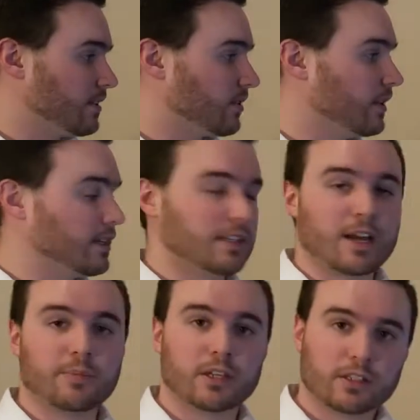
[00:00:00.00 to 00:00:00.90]
screen is
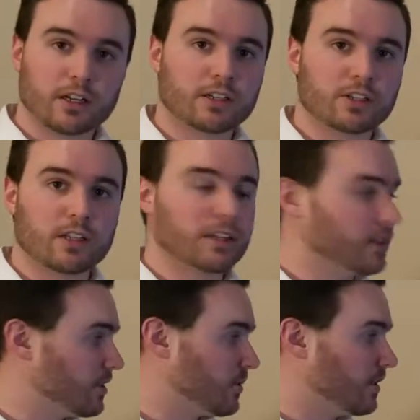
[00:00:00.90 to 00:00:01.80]
not being touched, like
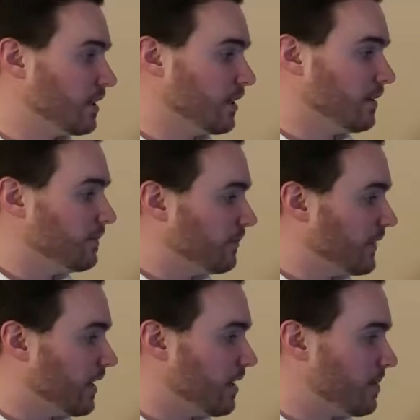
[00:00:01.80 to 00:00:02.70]
this one here.
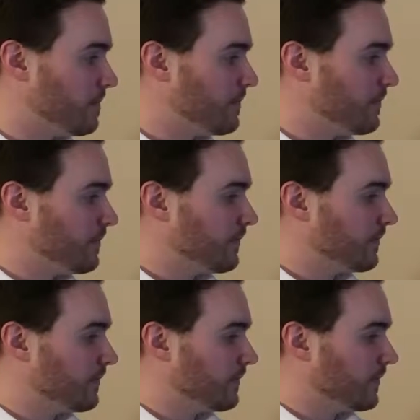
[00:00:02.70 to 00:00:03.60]
And
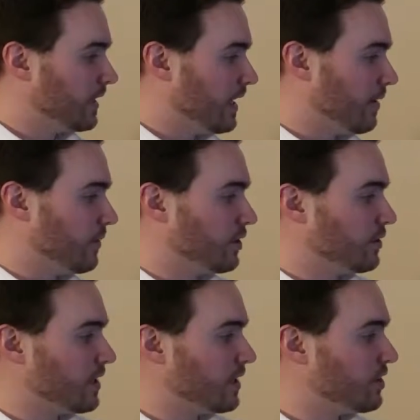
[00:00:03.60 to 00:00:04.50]
when you
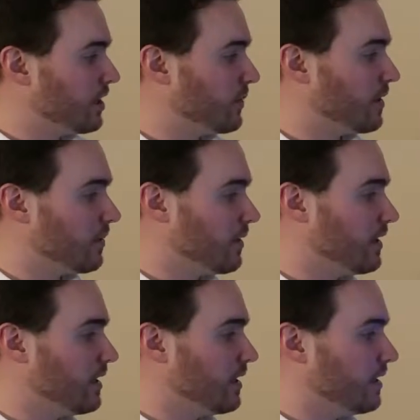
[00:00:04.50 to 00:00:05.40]
touch anywhere
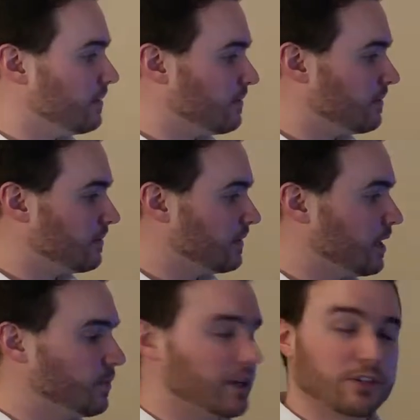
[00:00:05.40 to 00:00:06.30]
within it,
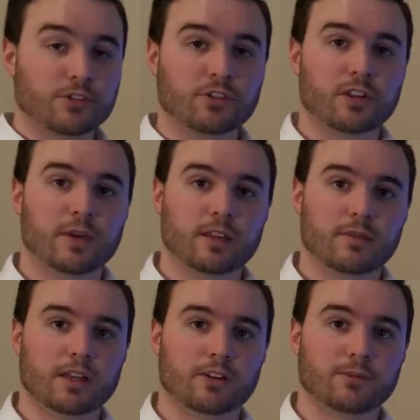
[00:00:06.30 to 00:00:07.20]
it brings you to the main
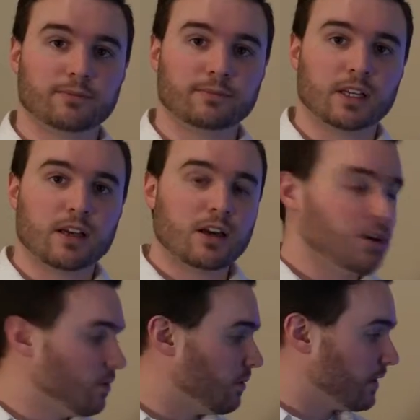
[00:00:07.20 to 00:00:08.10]
menu.
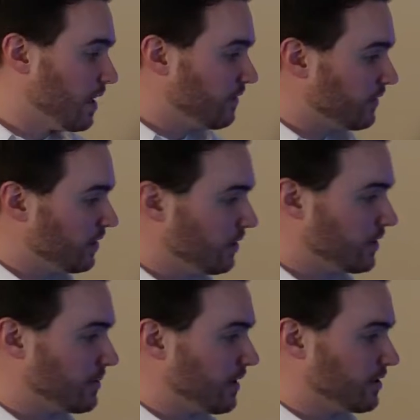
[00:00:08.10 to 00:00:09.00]
What we often do,
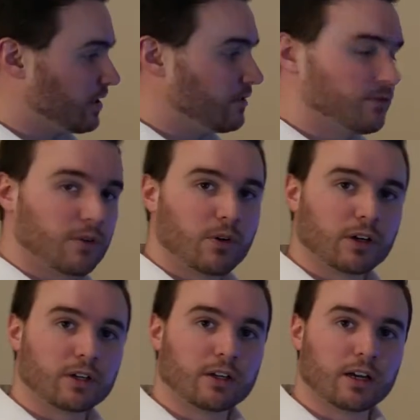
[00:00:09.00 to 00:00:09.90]
especially
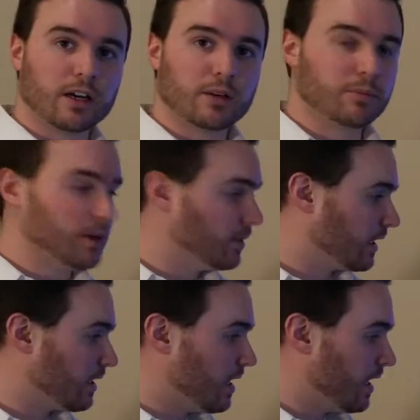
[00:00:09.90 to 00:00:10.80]
for
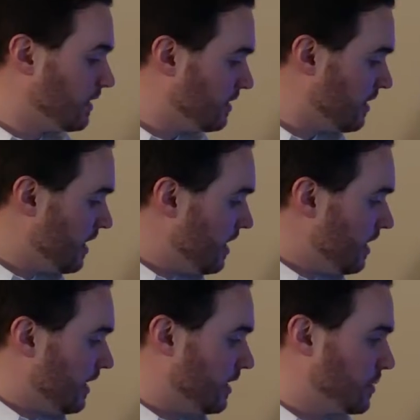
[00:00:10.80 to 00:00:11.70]
public clients,
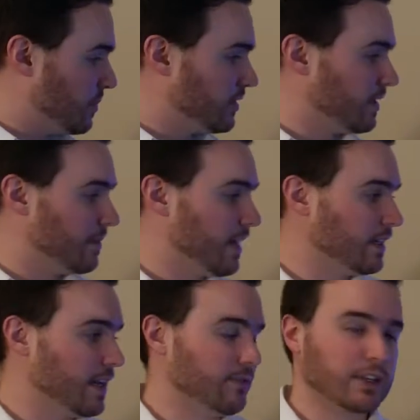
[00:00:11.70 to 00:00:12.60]
is put the
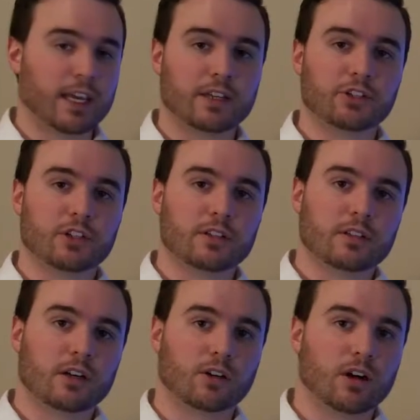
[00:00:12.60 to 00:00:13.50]
main
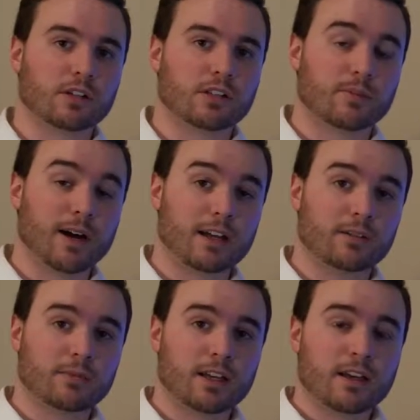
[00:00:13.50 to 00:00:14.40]
navigation across the
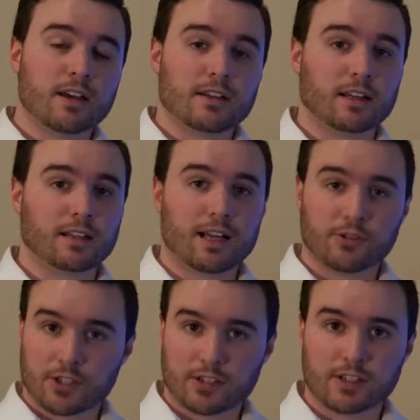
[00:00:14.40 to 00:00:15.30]
bottom. That
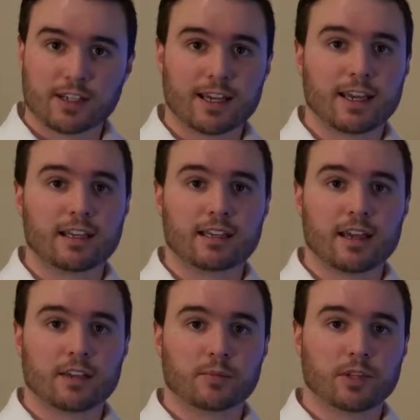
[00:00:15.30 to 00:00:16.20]
allows us to stay
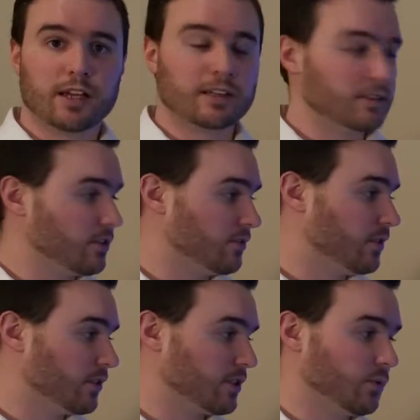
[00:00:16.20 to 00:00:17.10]
ADA compliant, so
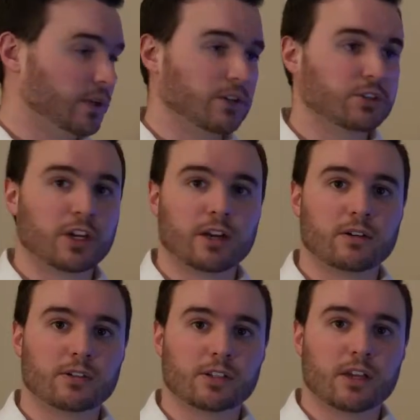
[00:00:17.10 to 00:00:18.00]
folks in
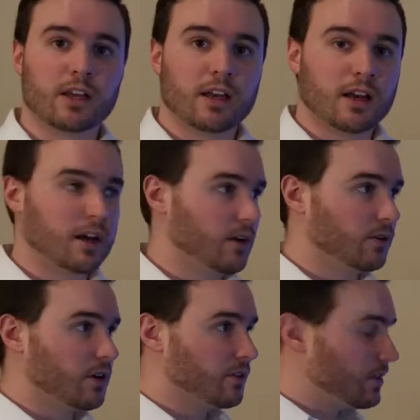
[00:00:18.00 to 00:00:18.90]
wheelchairs
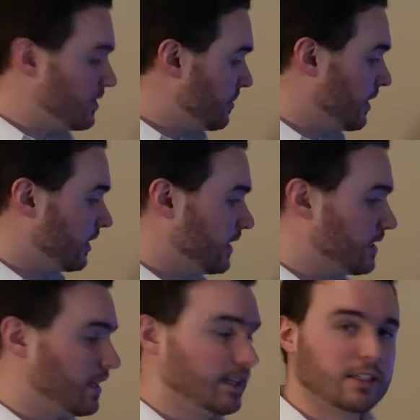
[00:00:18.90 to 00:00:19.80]
or other disabilities
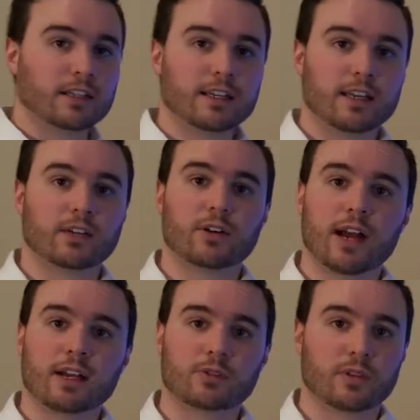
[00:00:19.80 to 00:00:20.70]
can easily
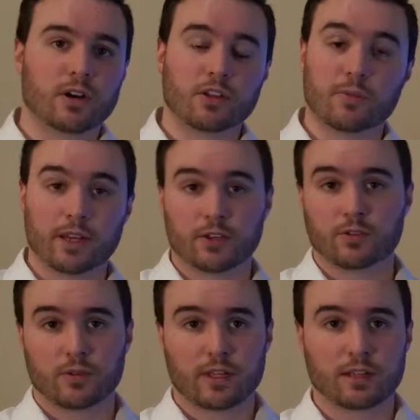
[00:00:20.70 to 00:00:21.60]
interact with all the
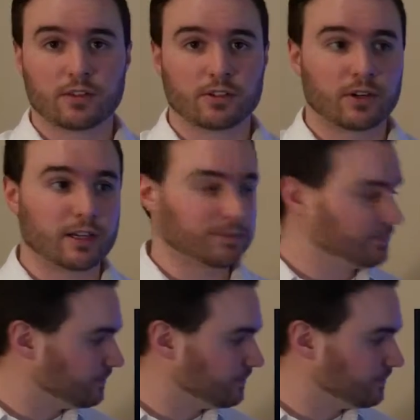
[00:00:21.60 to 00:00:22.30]
menus within the screen.